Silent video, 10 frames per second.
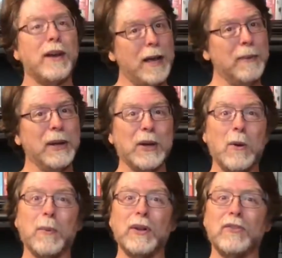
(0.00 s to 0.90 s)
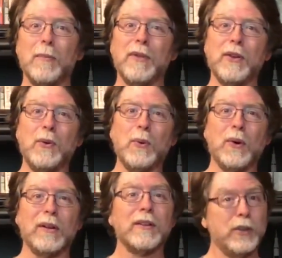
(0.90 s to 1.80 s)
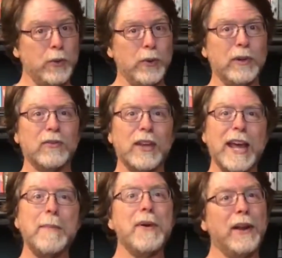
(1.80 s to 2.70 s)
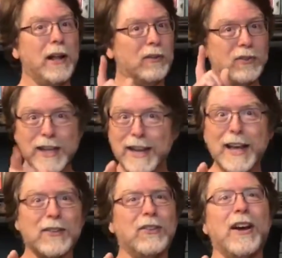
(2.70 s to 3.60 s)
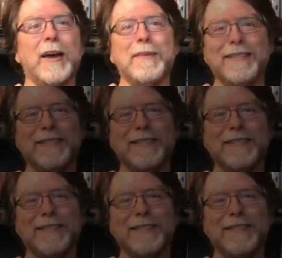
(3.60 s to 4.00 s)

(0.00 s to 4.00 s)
I'm going to go print something cool. You do the same, and I'll see you next time.